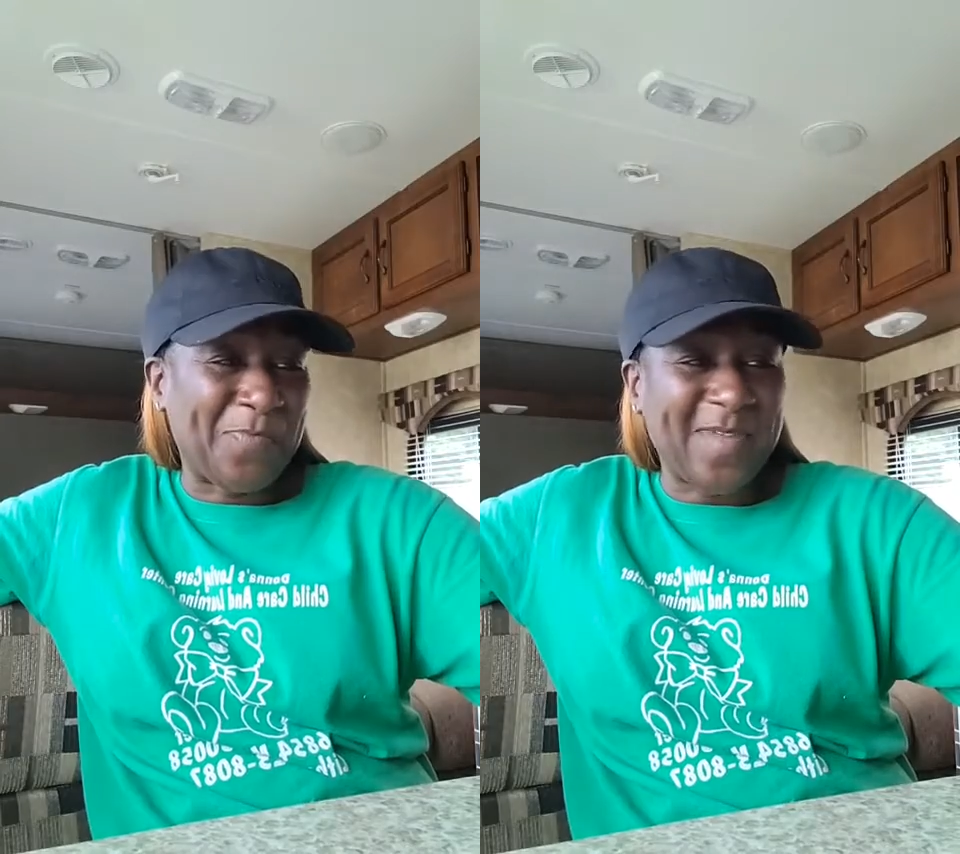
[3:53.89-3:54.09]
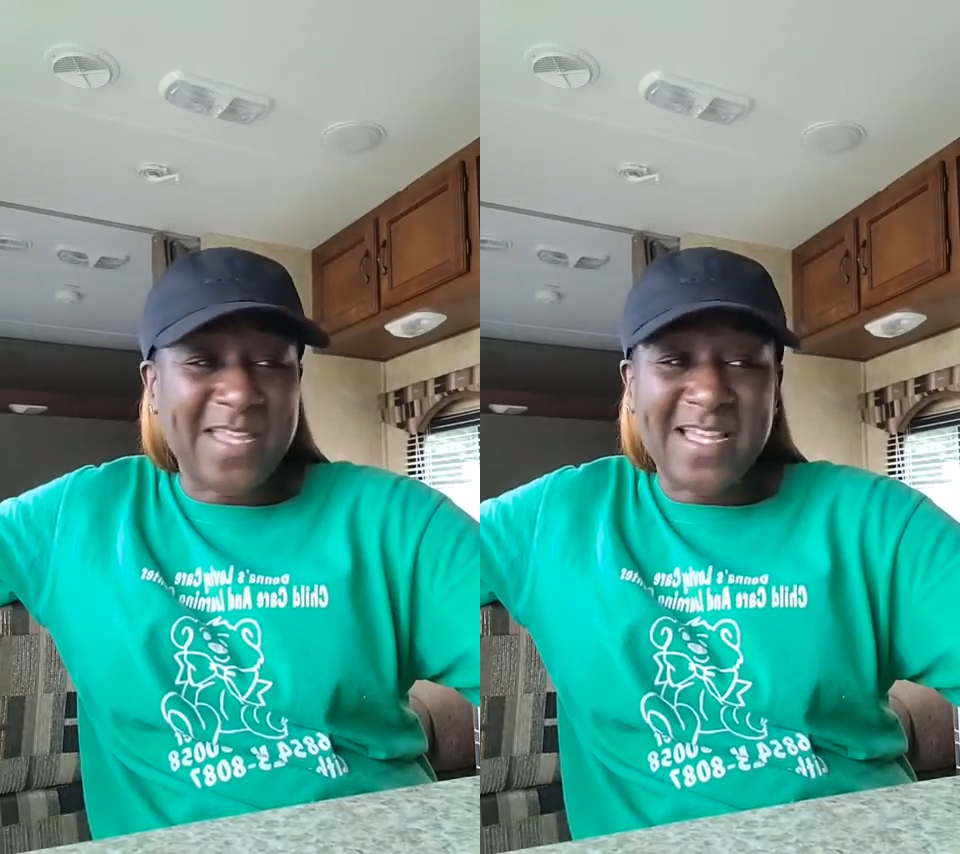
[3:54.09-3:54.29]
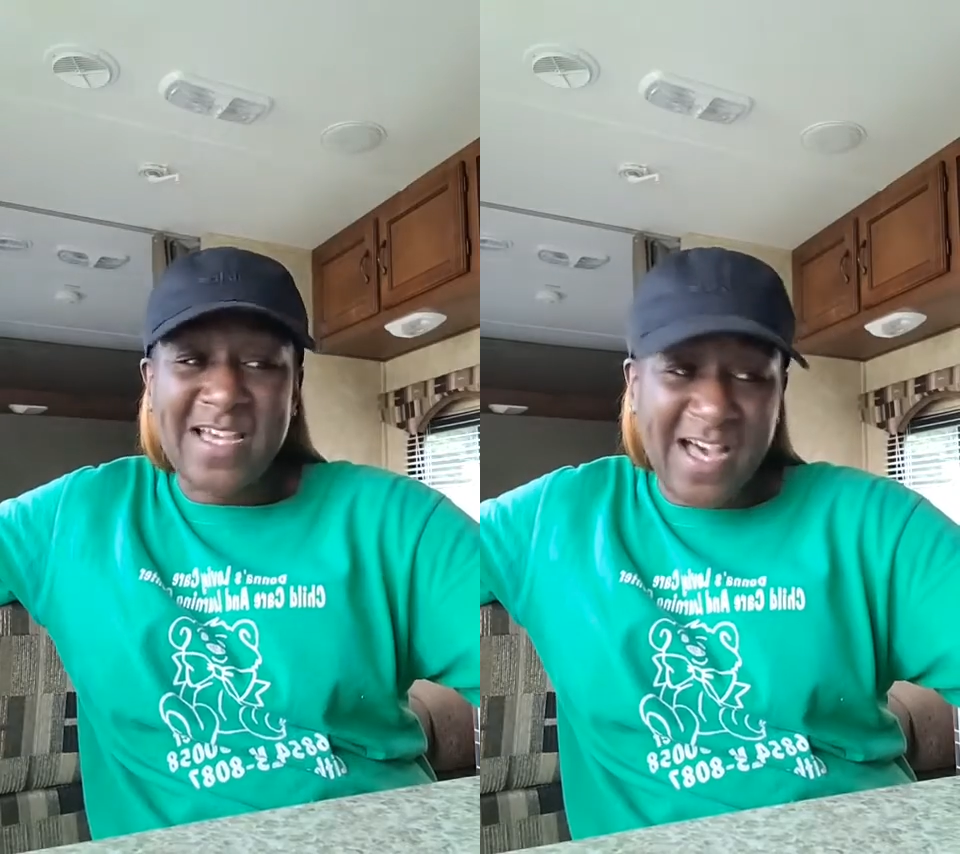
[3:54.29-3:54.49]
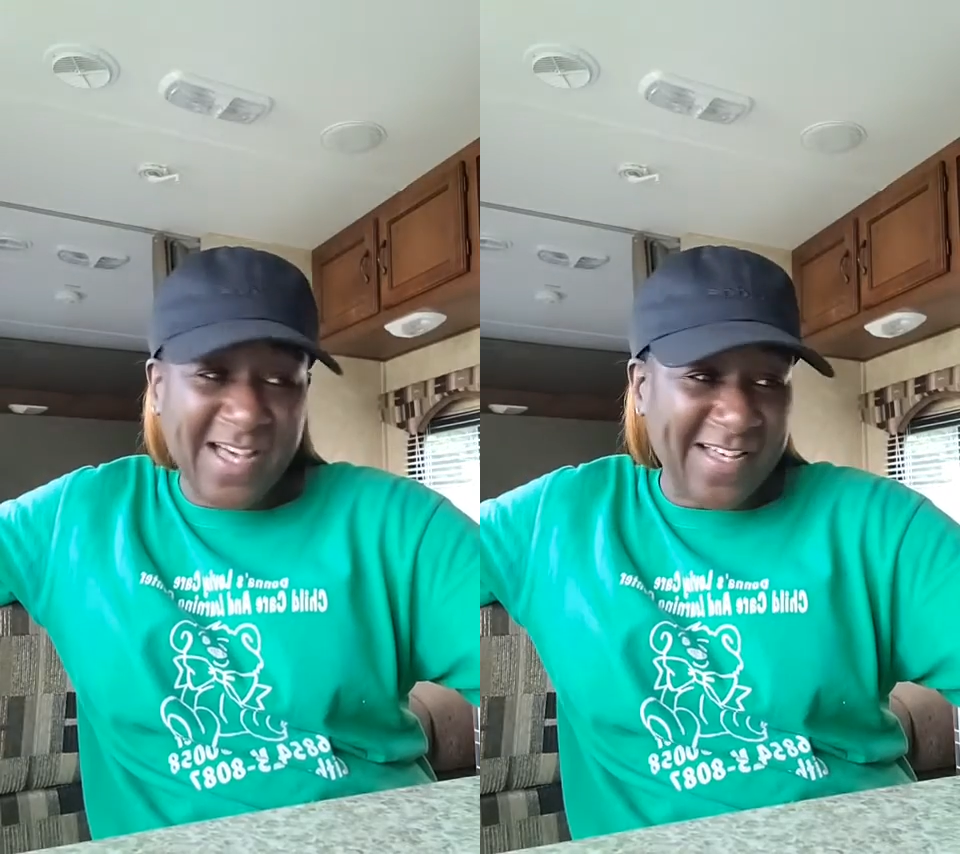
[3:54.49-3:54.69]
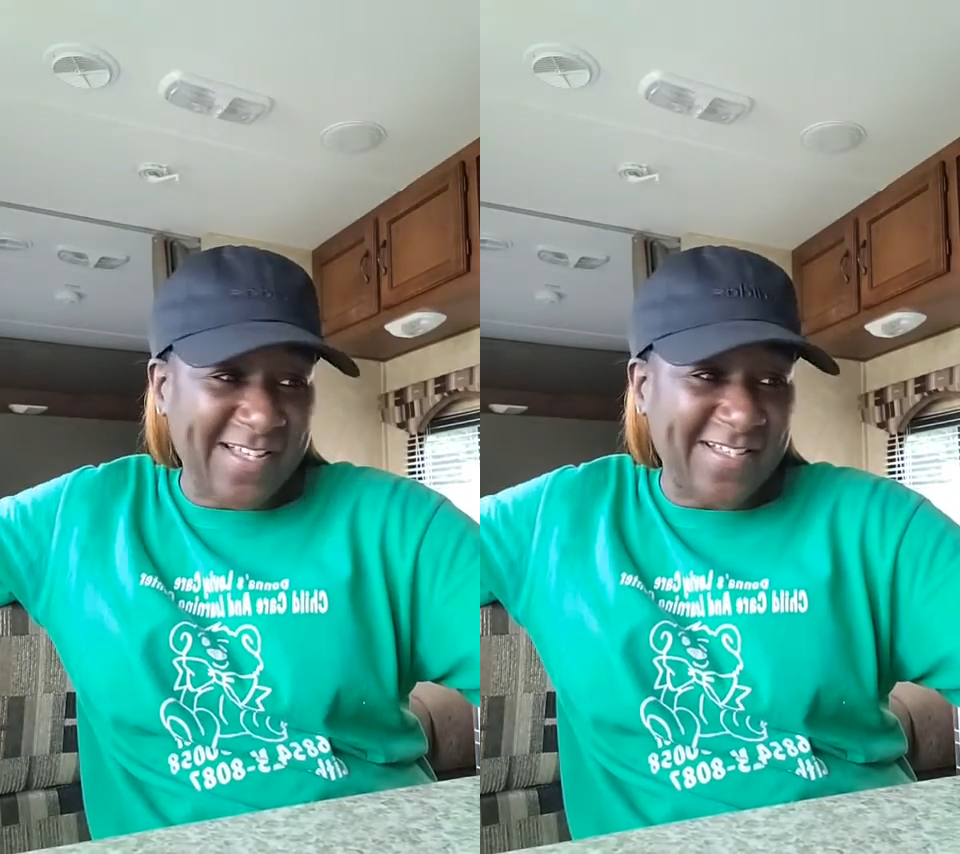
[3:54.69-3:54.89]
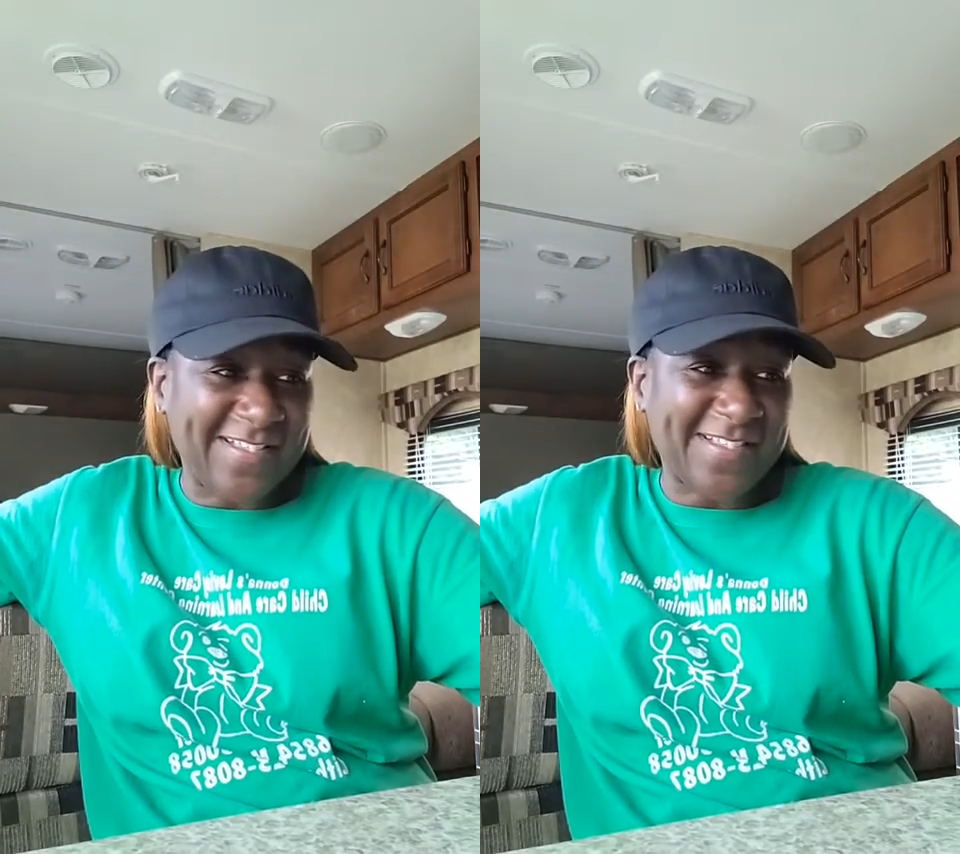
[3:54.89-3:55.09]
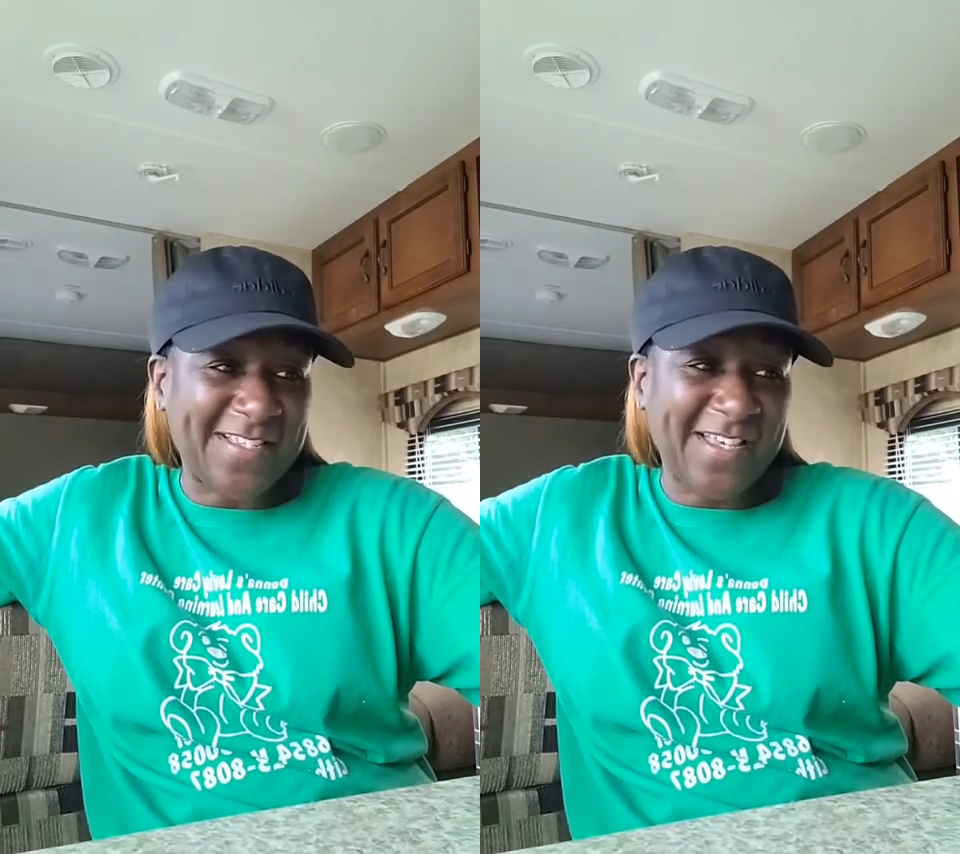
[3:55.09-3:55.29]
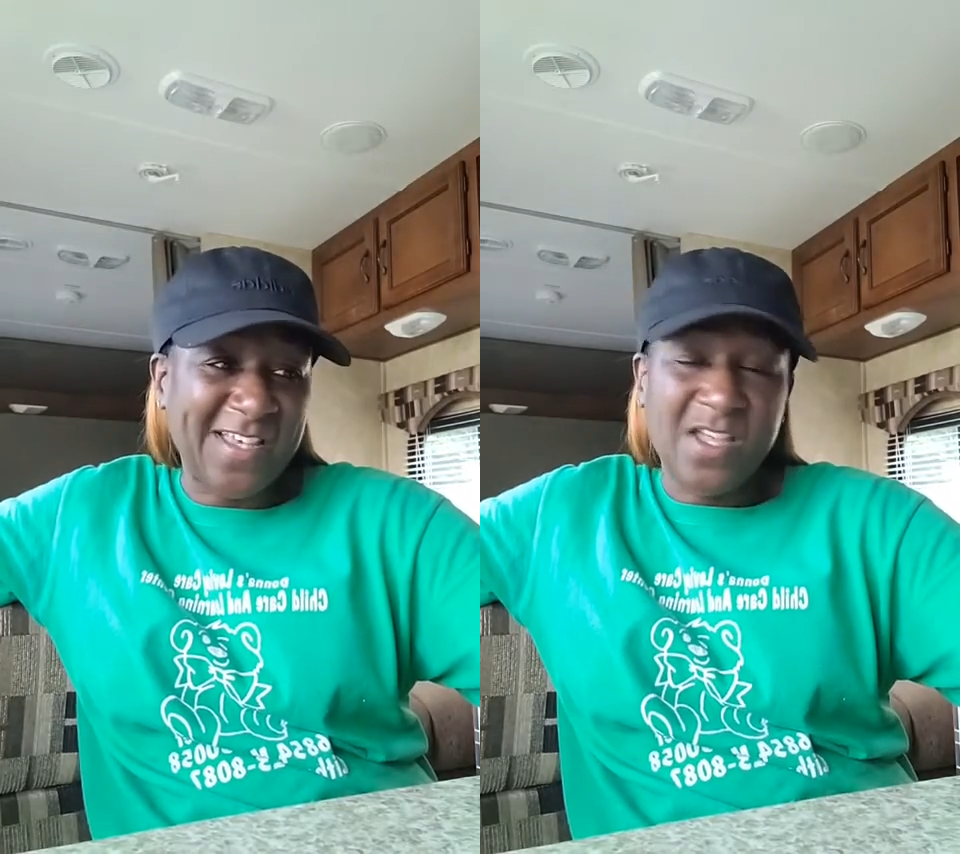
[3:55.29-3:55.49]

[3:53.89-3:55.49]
Because